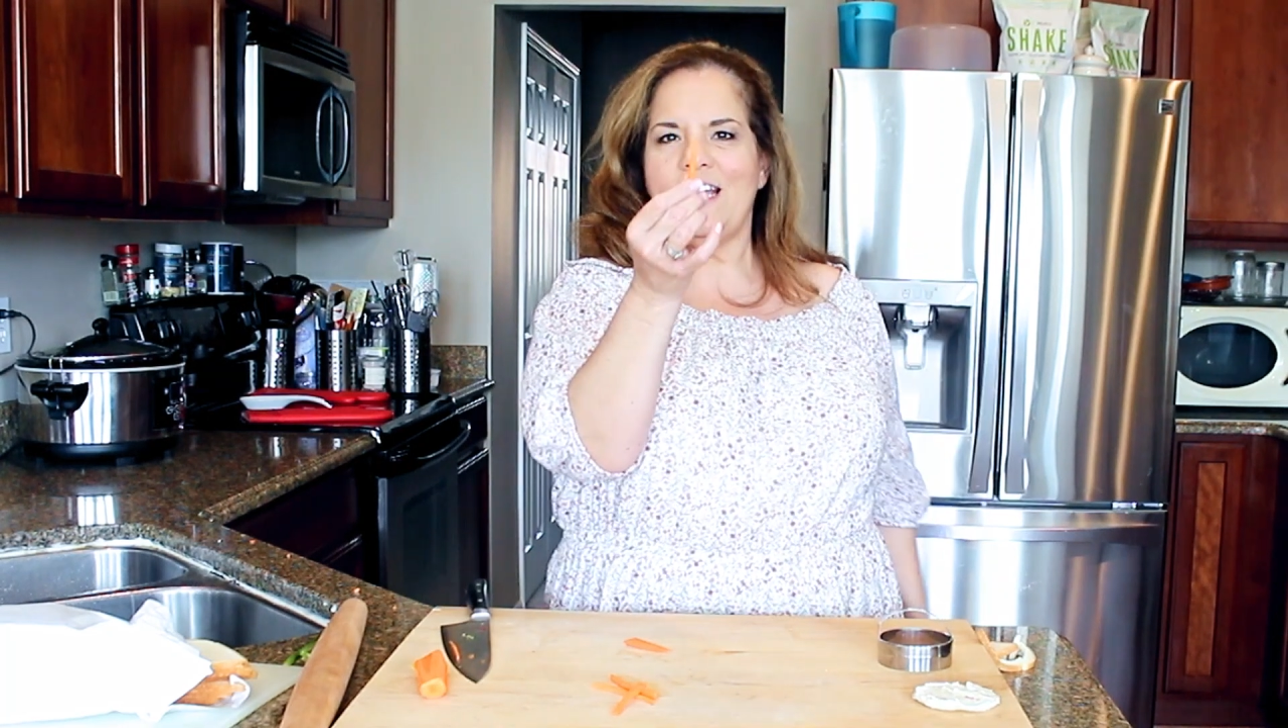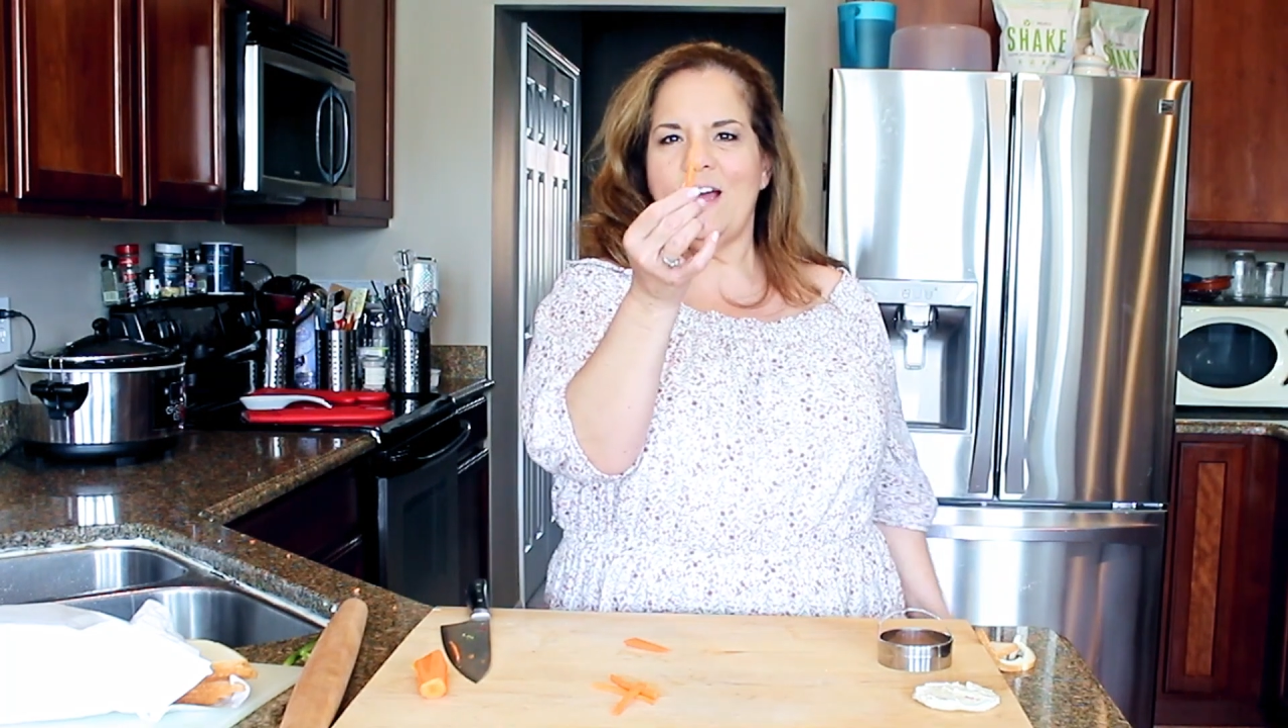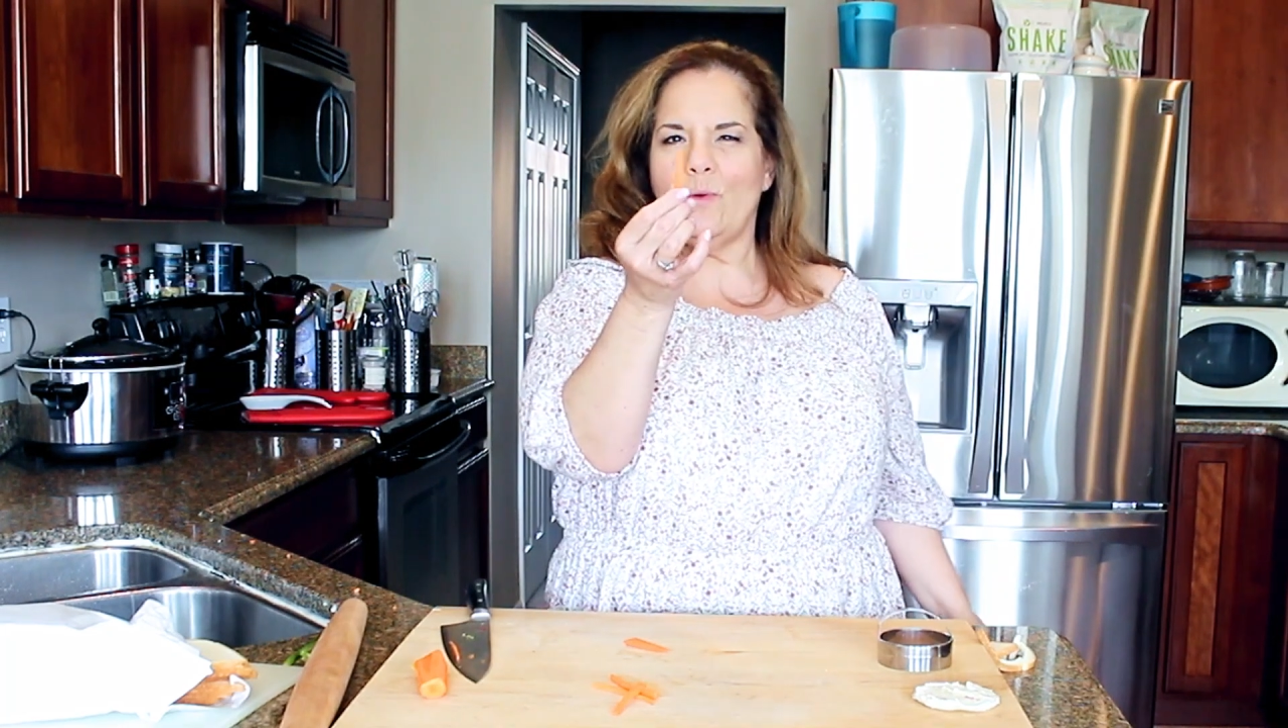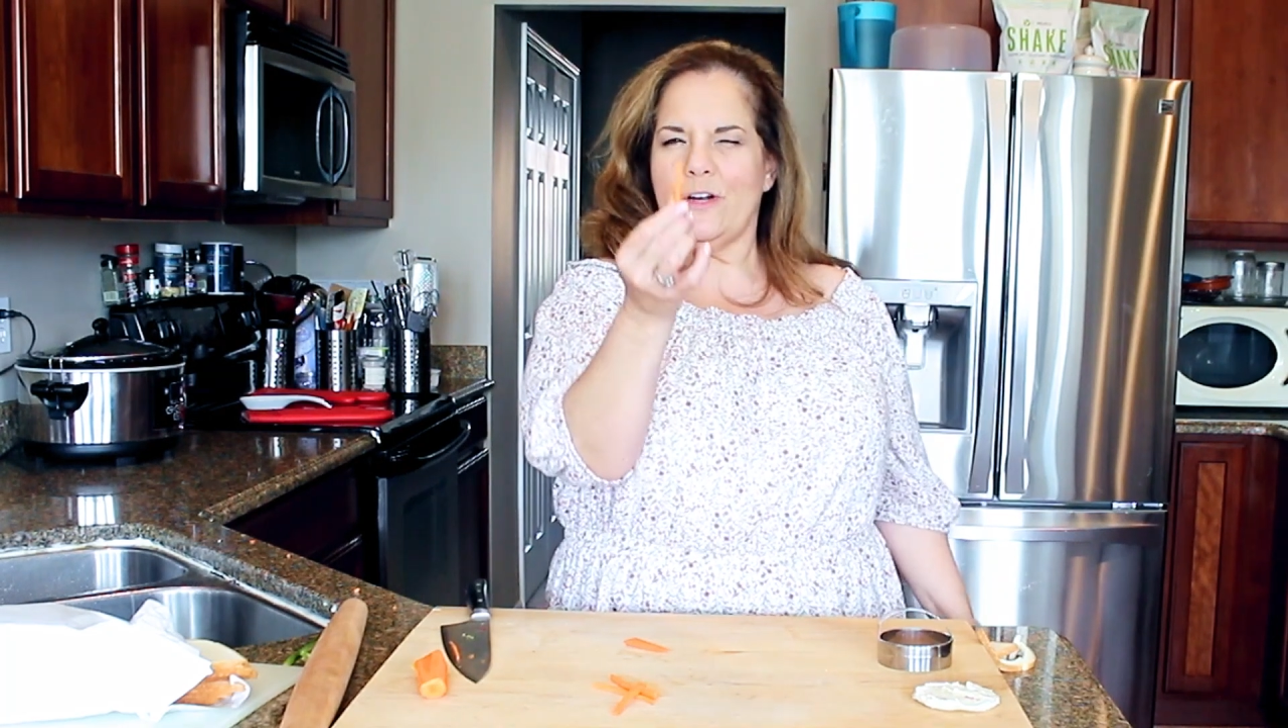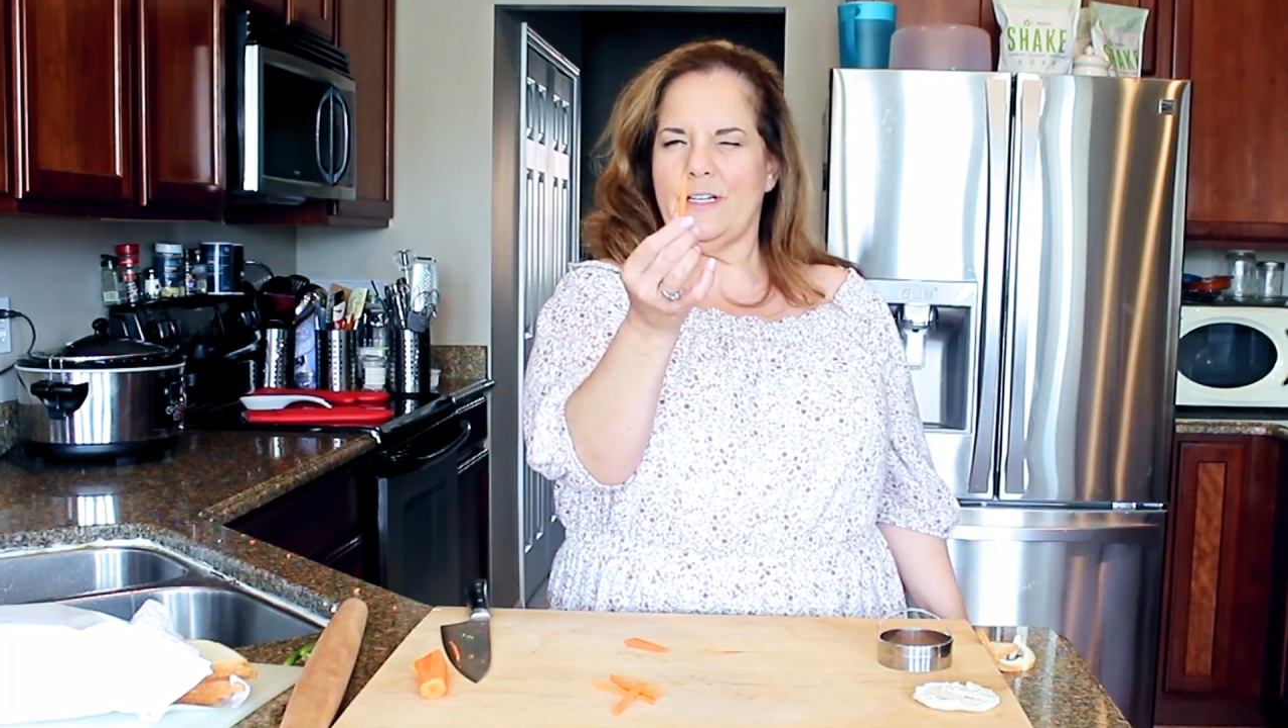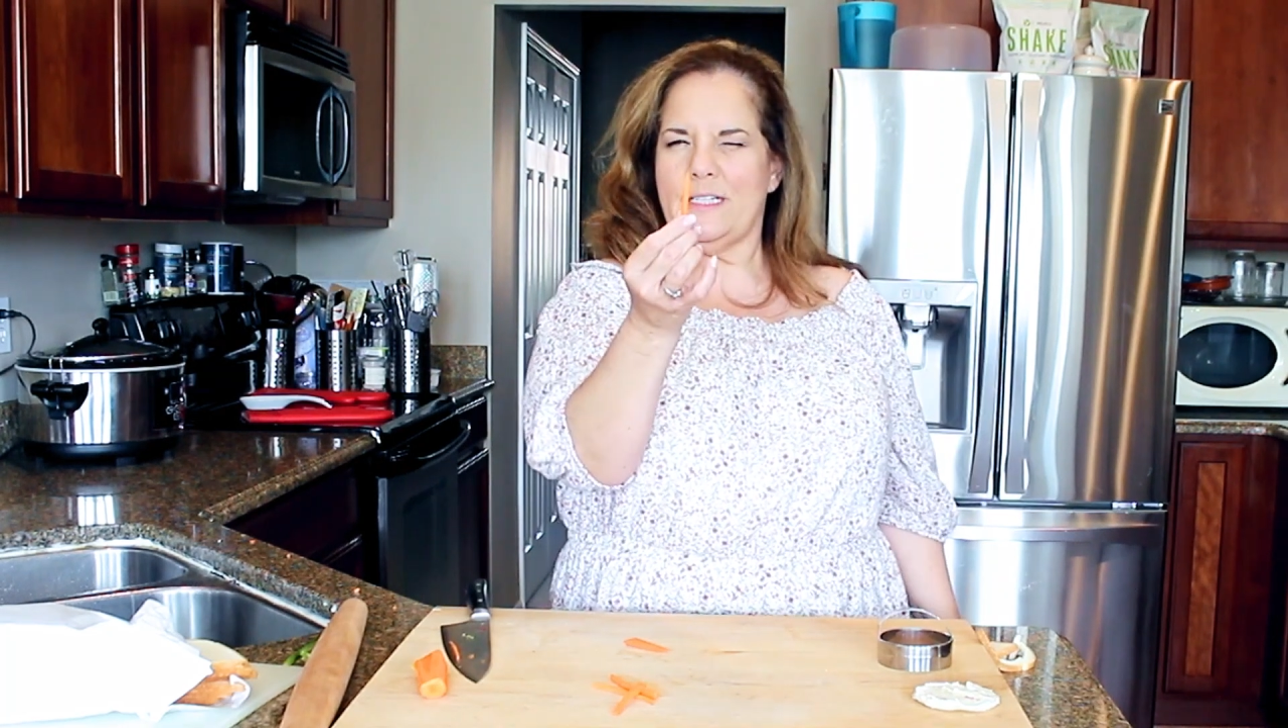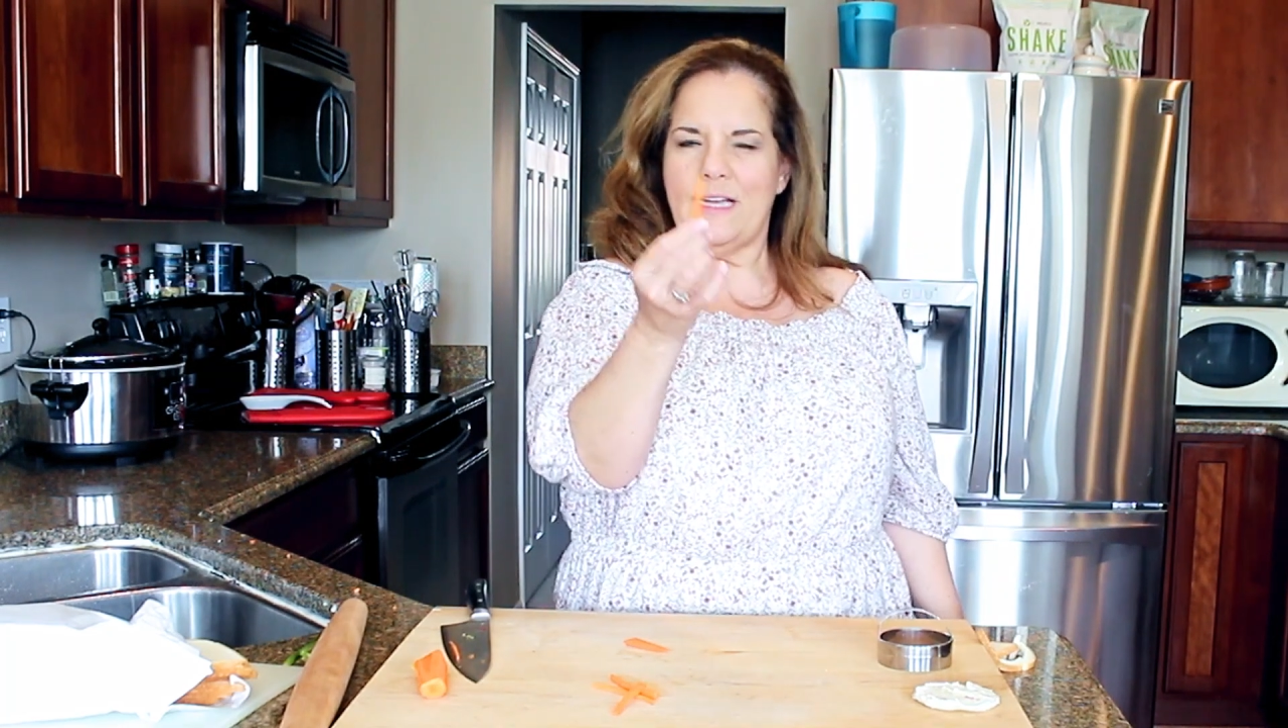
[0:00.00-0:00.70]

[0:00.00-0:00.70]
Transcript: that where it's